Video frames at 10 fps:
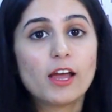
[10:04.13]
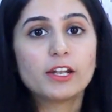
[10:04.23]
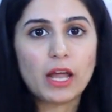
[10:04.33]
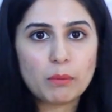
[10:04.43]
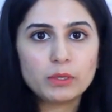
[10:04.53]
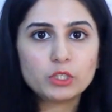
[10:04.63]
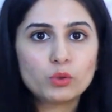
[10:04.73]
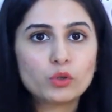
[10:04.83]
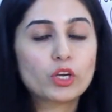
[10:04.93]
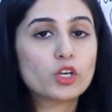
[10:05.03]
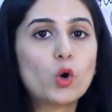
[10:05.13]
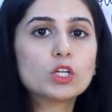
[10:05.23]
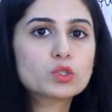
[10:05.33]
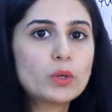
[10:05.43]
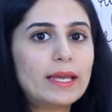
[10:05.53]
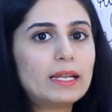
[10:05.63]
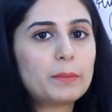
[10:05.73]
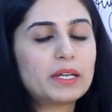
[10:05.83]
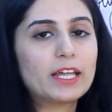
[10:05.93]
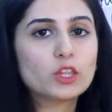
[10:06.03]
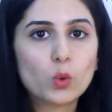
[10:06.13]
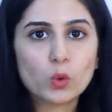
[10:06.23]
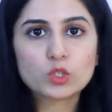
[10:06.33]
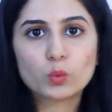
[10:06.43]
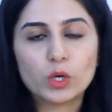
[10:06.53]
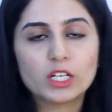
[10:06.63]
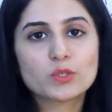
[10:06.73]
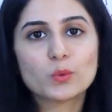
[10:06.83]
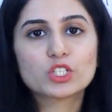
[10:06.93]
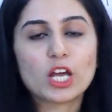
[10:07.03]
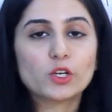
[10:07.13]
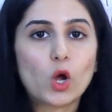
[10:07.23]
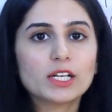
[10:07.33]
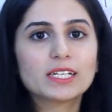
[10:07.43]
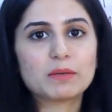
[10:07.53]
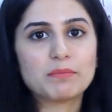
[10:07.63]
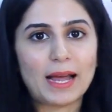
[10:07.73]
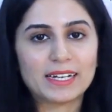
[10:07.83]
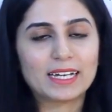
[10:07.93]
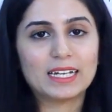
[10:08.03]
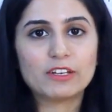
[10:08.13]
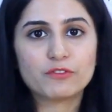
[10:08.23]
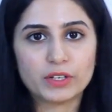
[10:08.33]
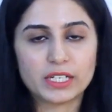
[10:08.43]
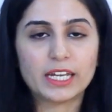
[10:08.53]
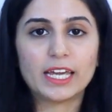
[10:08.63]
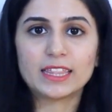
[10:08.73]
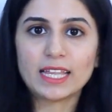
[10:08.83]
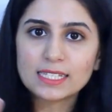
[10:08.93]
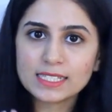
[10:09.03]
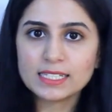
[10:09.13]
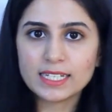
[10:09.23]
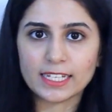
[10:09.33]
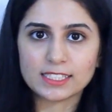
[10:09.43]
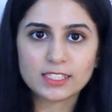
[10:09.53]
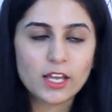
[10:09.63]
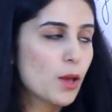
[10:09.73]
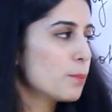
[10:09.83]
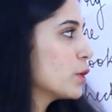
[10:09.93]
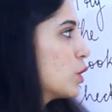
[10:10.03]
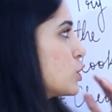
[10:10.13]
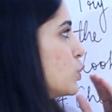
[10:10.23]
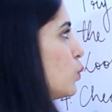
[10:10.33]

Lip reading: Number two, you can also eliminate those words which are not grammatically fitting in that sentence, because you